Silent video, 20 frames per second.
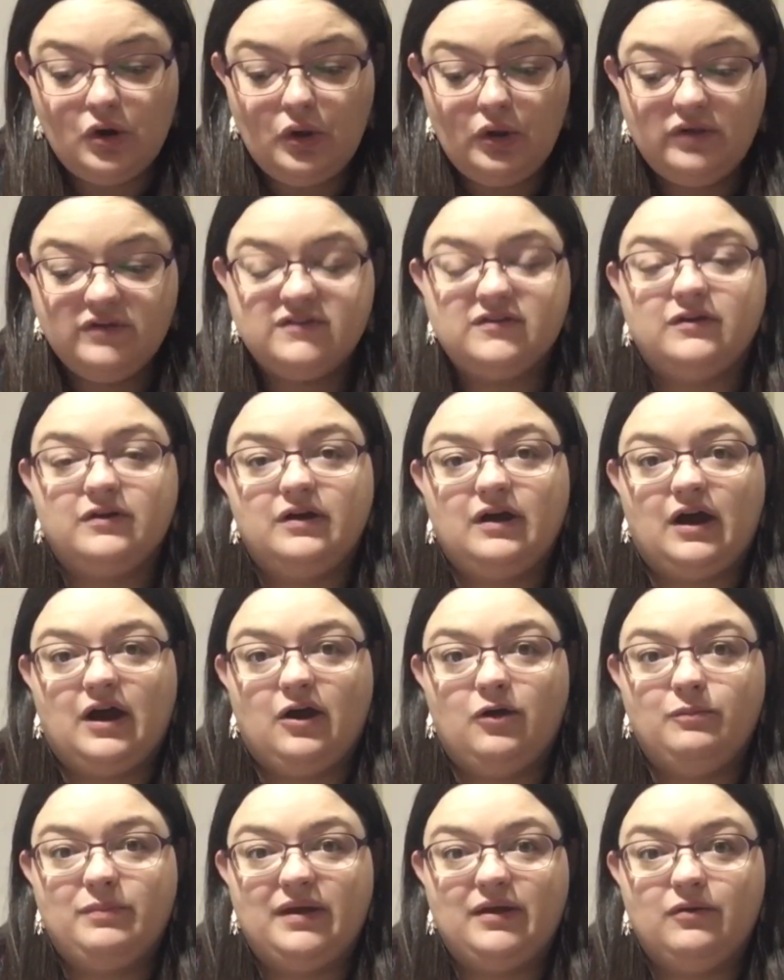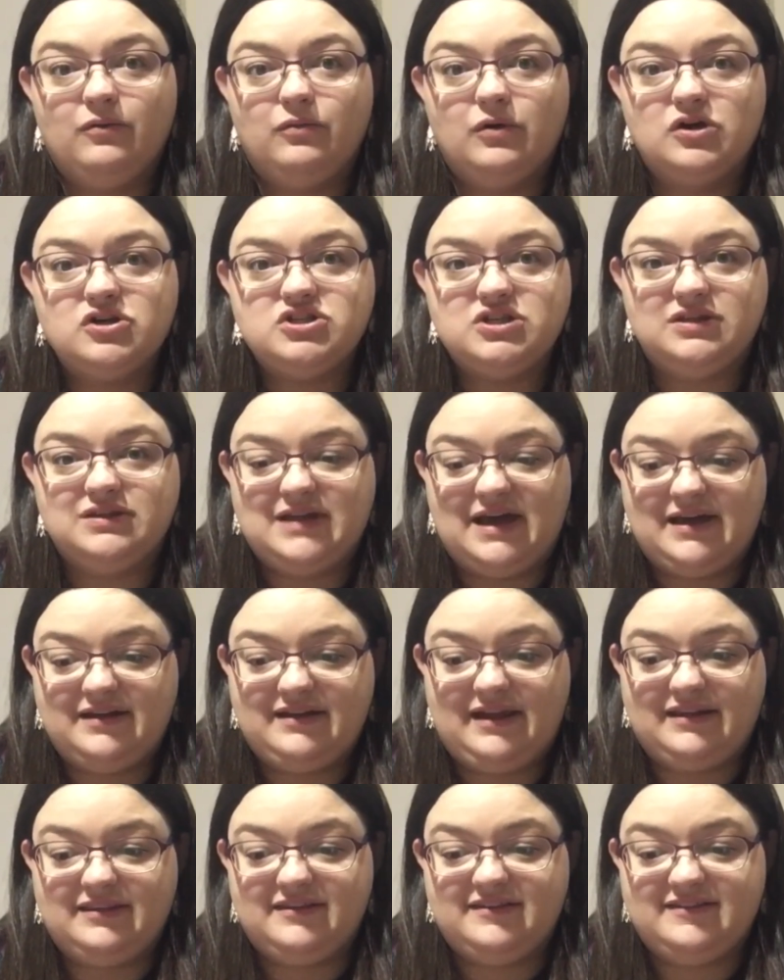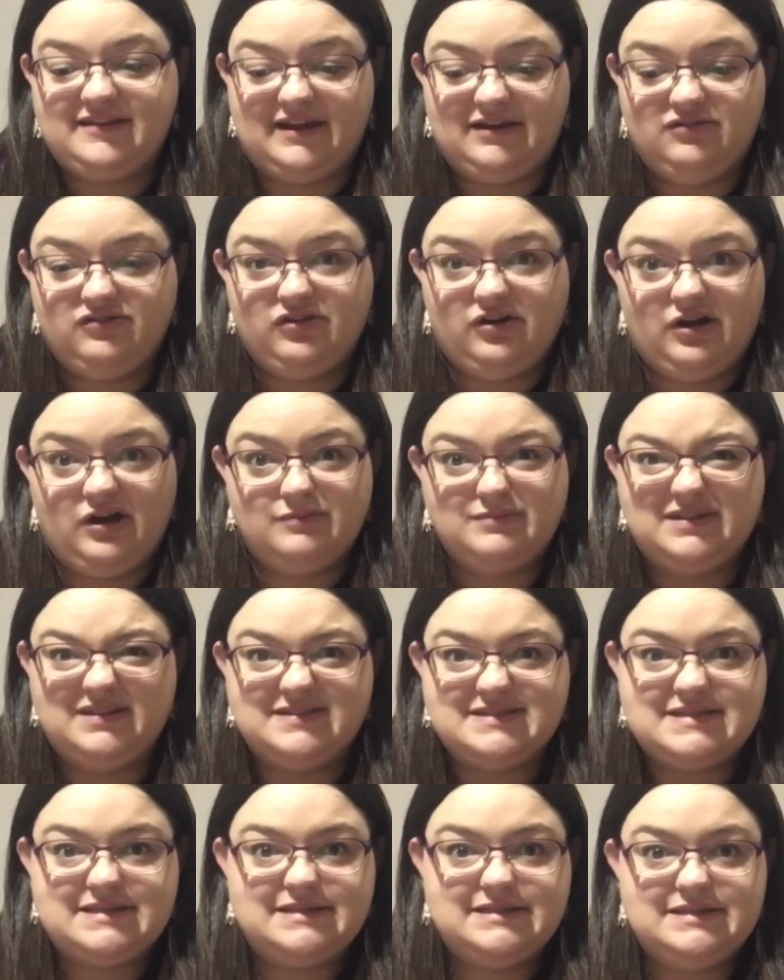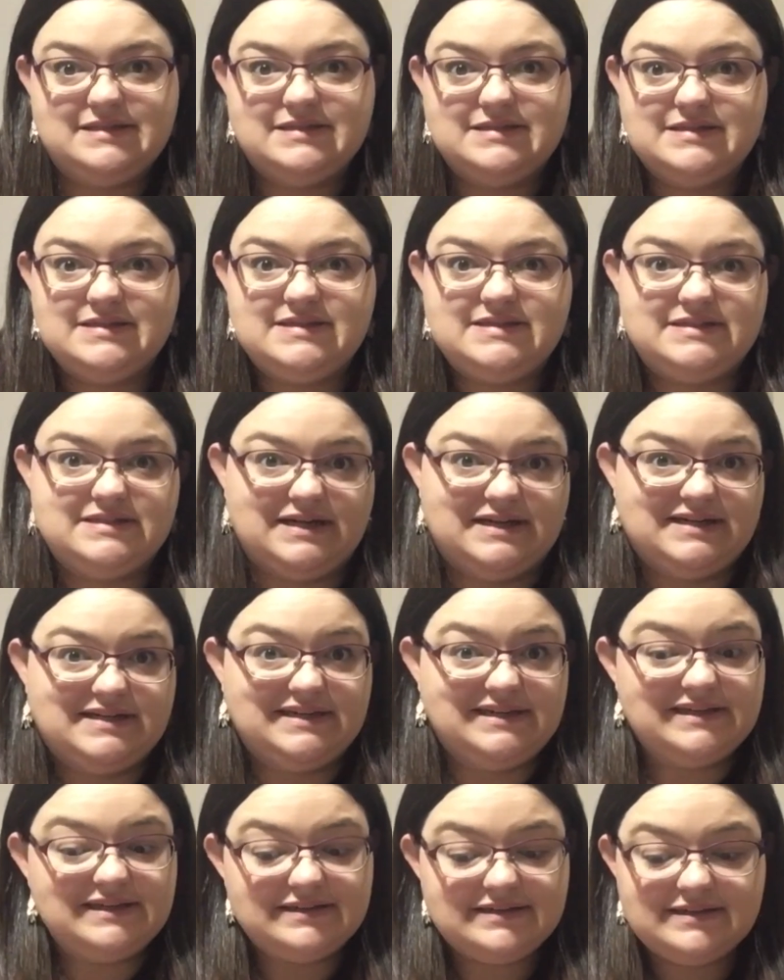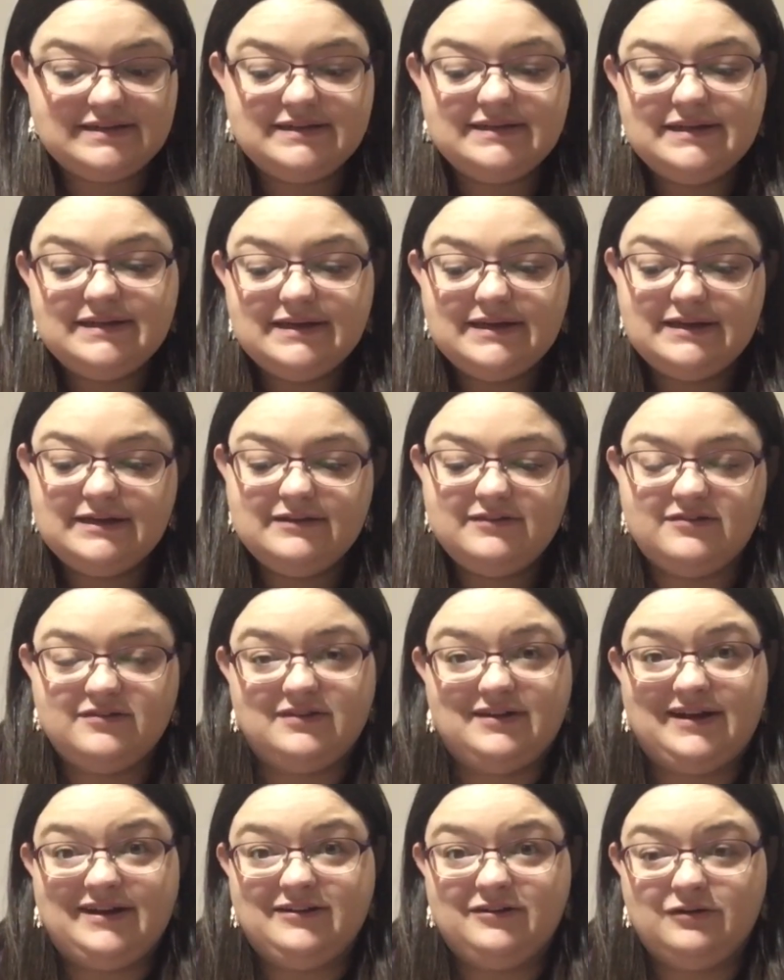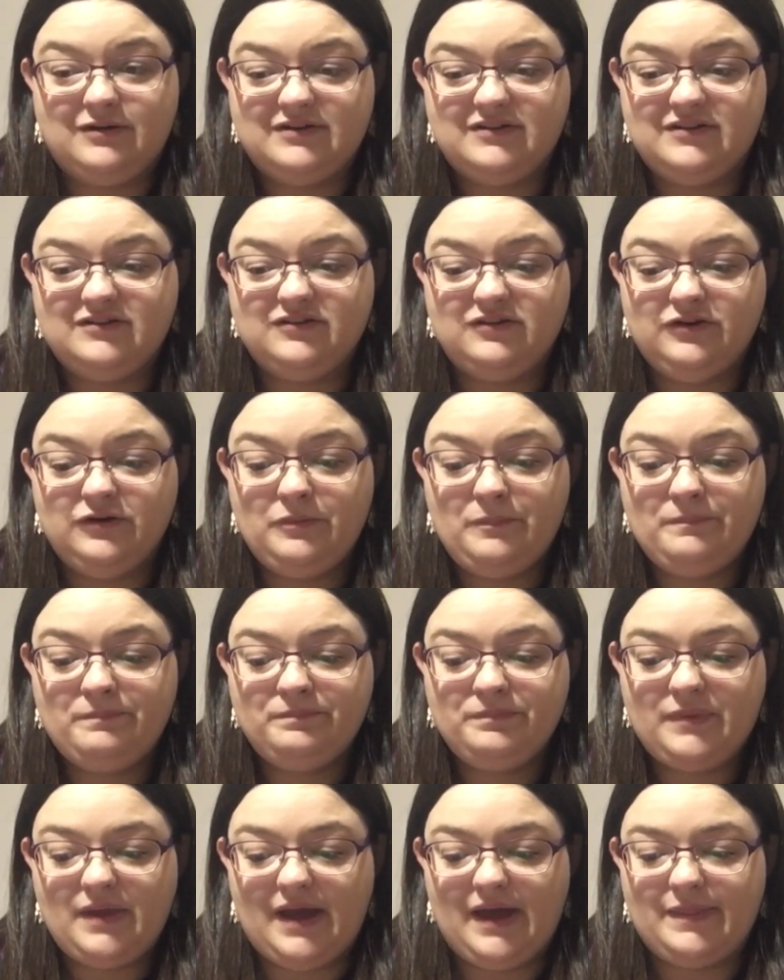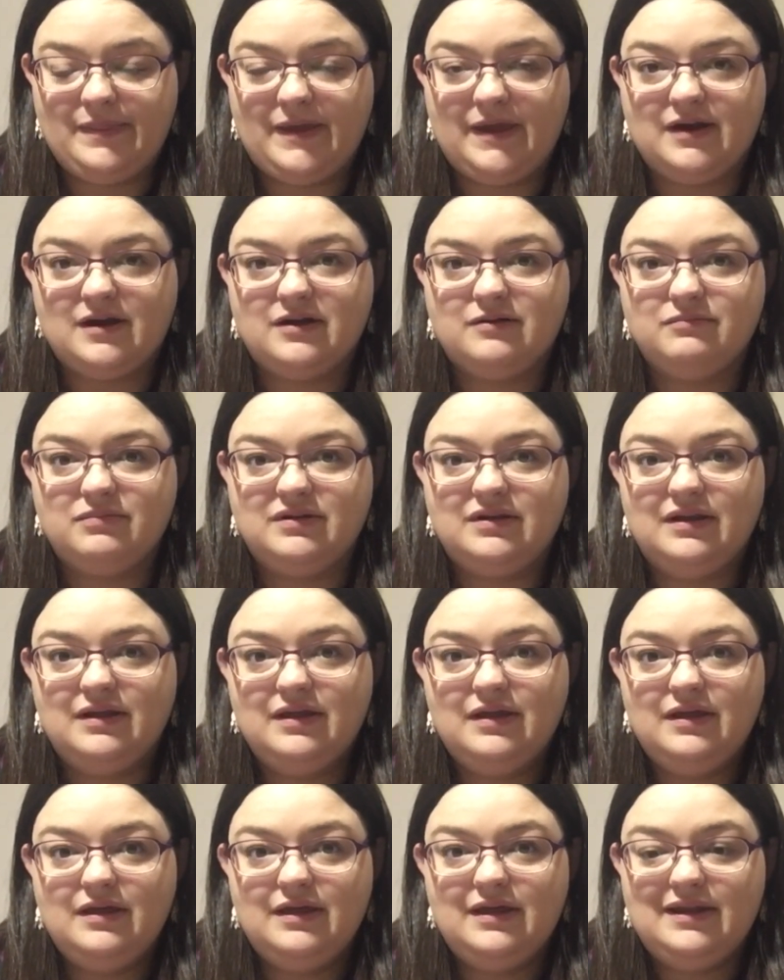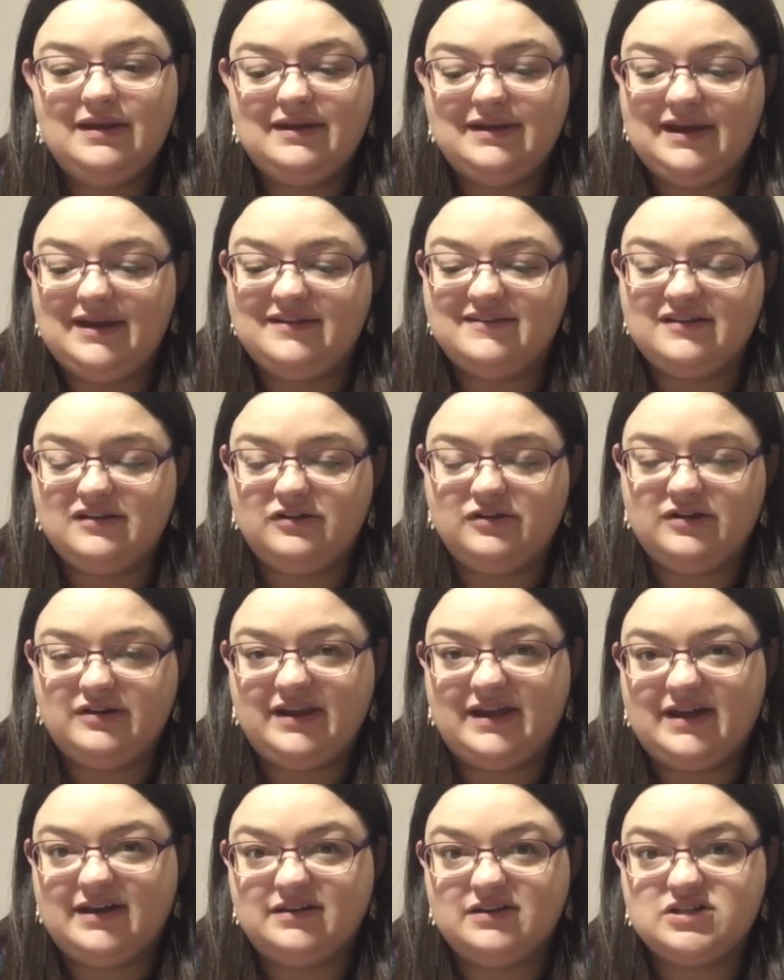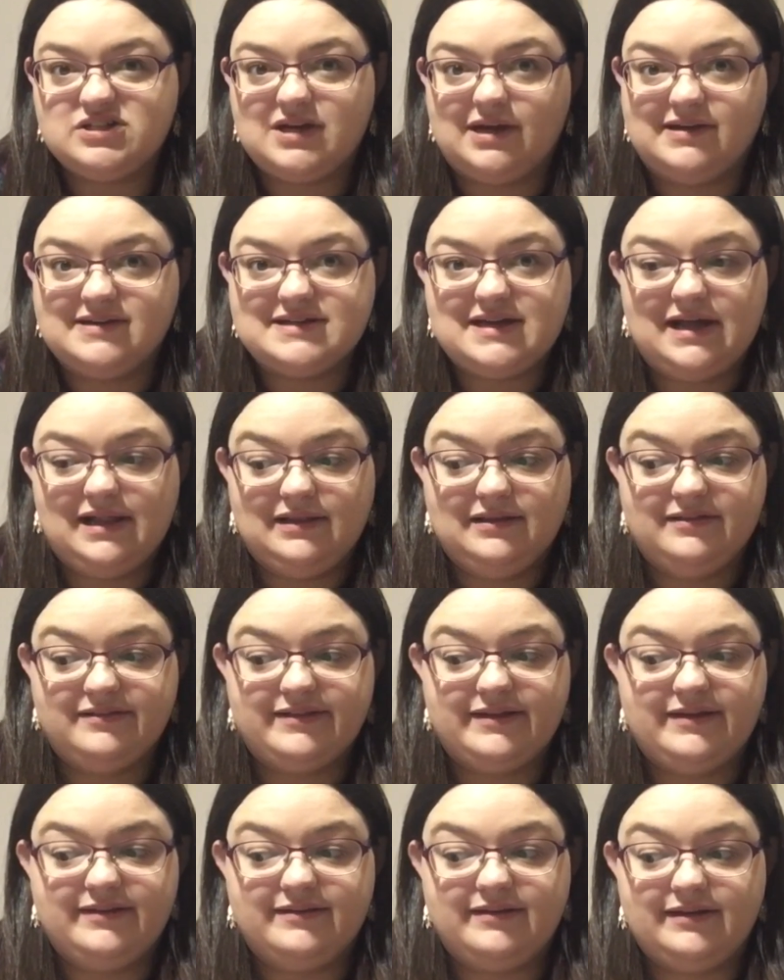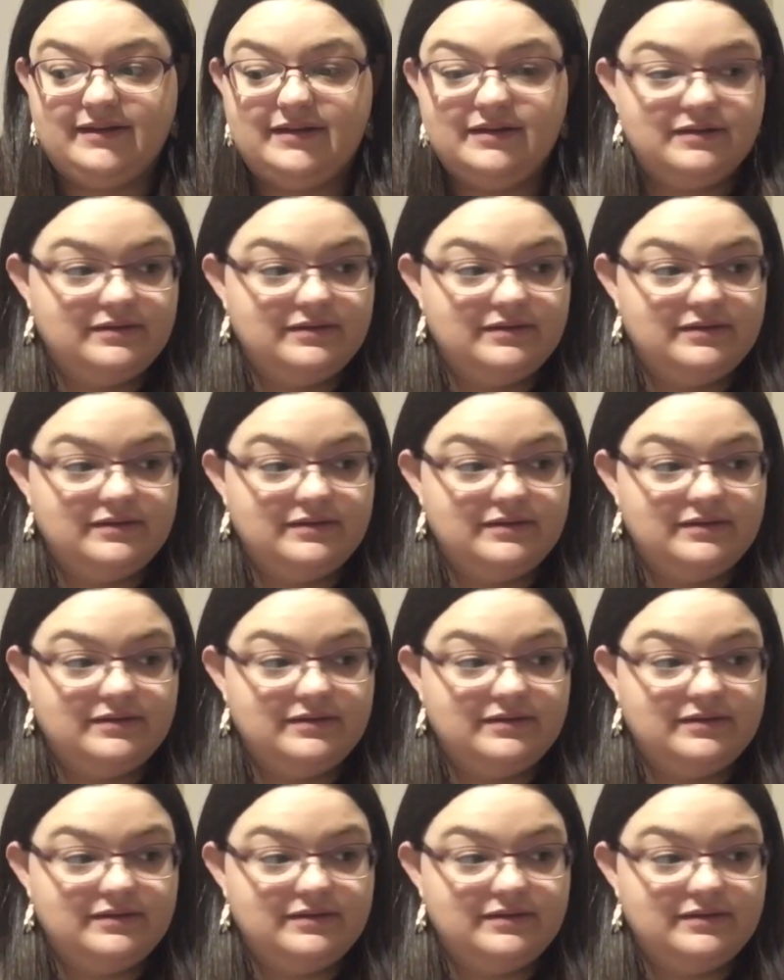So I'll be watching that at the same time as starting it, so I know what to do. And then I need to learn how to change colours easily.